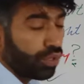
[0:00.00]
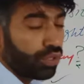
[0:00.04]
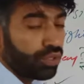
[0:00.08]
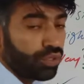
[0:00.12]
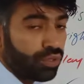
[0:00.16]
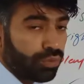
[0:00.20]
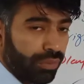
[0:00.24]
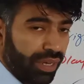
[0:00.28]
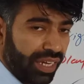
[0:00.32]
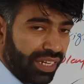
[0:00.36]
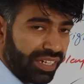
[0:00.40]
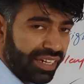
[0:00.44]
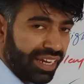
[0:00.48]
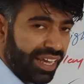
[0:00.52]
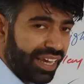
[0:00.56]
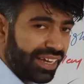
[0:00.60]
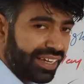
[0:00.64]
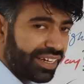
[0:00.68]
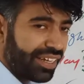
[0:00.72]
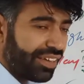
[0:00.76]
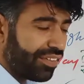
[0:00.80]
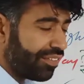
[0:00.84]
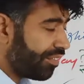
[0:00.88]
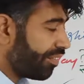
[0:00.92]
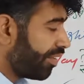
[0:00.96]
to make
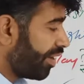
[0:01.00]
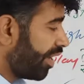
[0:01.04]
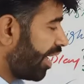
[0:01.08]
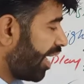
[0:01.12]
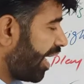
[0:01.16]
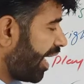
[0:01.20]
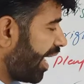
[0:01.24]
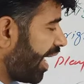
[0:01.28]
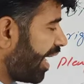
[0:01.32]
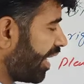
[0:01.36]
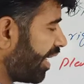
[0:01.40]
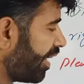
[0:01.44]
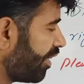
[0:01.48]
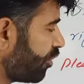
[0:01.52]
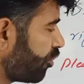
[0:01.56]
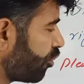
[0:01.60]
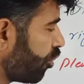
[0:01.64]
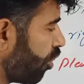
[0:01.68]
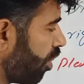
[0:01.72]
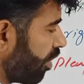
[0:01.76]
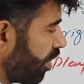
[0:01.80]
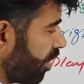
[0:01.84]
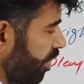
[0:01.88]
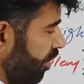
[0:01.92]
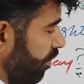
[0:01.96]
negative and
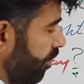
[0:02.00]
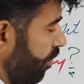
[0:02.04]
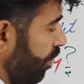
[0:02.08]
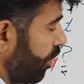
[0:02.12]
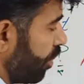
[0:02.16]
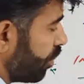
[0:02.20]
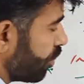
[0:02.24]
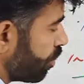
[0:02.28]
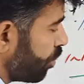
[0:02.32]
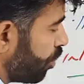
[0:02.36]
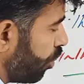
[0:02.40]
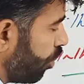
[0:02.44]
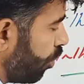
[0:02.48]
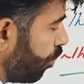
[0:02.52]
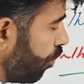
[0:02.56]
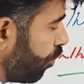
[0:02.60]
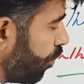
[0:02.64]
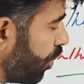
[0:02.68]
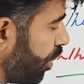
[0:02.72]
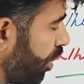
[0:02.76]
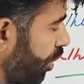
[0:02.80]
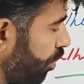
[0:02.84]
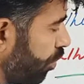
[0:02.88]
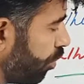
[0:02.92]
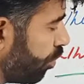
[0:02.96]
interrogative. So
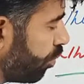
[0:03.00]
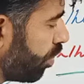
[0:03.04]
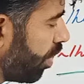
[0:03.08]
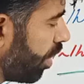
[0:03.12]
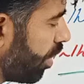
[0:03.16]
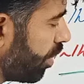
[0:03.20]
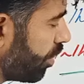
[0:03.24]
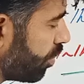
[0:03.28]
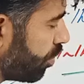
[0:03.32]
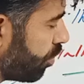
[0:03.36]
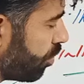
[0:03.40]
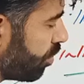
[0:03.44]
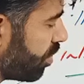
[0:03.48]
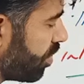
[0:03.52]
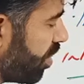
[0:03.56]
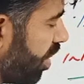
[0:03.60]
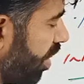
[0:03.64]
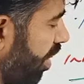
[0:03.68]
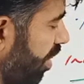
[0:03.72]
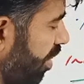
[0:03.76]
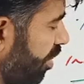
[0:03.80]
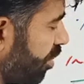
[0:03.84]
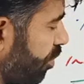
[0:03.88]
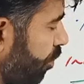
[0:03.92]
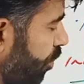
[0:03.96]
we do not use
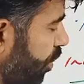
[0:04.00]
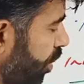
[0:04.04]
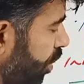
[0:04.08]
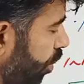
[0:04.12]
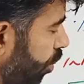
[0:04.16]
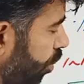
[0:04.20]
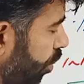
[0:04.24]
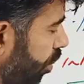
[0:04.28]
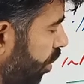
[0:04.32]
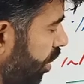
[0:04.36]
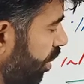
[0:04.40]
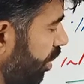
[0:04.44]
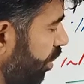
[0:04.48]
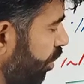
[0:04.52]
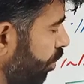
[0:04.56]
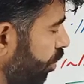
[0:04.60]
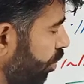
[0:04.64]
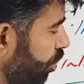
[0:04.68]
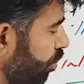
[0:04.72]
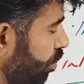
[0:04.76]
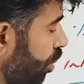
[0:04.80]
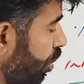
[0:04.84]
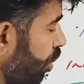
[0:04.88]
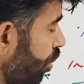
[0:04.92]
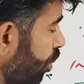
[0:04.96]
does, we only
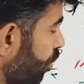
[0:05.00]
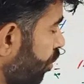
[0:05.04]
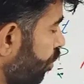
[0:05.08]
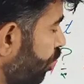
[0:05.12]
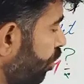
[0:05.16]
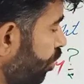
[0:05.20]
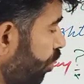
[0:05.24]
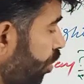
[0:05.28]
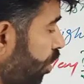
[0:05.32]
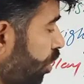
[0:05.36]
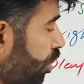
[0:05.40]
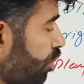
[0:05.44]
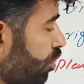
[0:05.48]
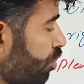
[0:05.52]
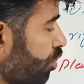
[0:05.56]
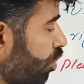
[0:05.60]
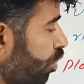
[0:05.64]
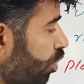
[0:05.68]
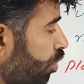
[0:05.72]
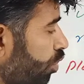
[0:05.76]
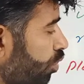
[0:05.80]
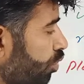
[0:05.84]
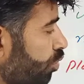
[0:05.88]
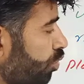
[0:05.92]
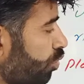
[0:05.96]
use do.
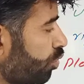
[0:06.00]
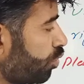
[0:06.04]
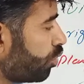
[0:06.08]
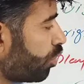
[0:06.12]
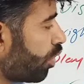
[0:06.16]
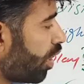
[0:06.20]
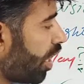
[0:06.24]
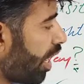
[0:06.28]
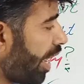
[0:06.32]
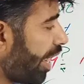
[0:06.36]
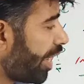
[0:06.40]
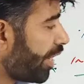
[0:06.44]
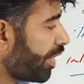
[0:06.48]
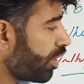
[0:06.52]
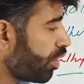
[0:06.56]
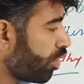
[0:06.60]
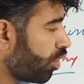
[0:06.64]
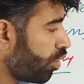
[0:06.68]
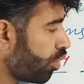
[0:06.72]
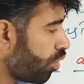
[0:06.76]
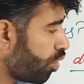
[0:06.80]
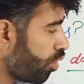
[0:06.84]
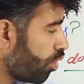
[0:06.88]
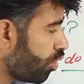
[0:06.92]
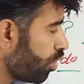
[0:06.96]
So do I
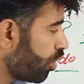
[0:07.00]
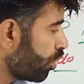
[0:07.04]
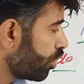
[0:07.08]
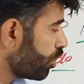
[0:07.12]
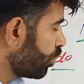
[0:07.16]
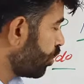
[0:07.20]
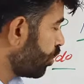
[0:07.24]
know